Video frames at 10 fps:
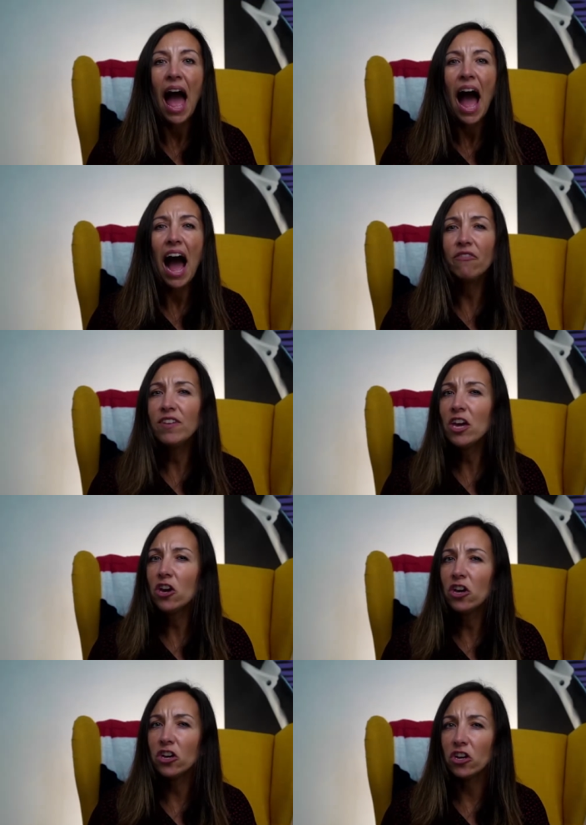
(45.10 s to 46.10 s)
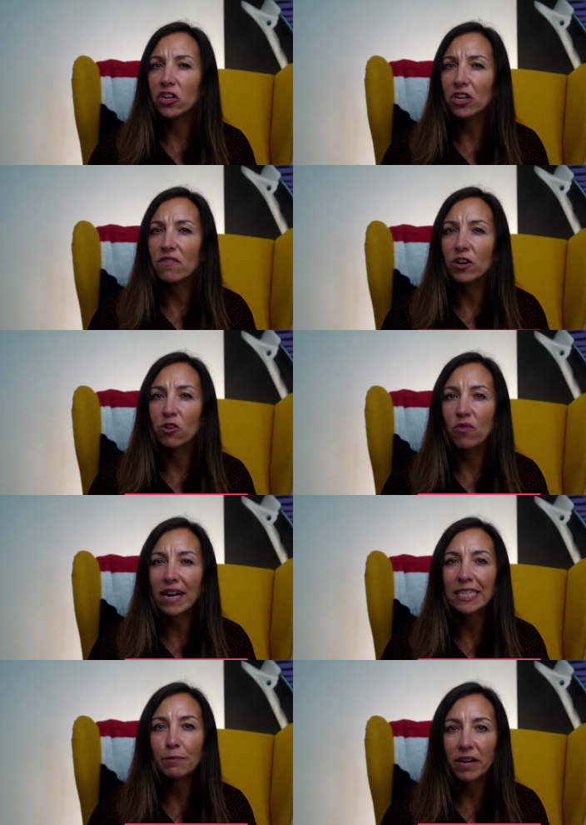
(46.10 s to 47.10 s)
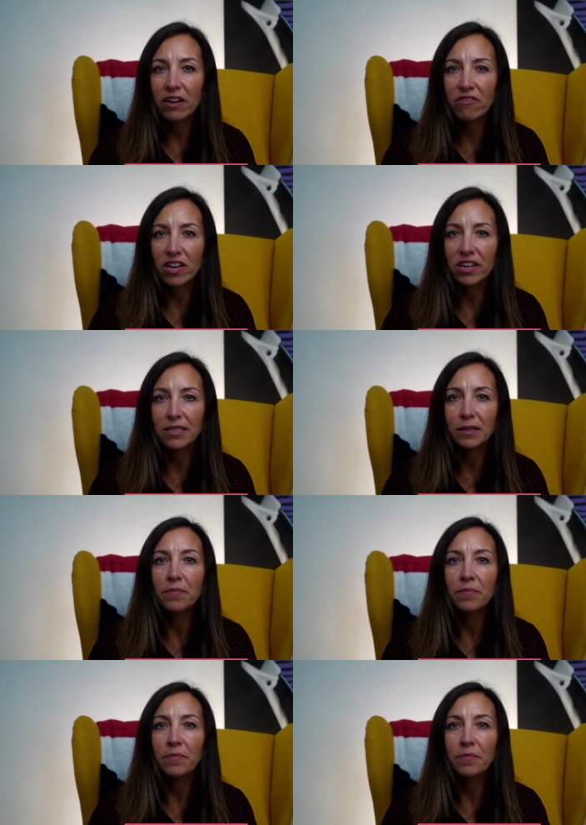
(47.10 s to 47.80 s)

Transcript: Have you heard of a grace period?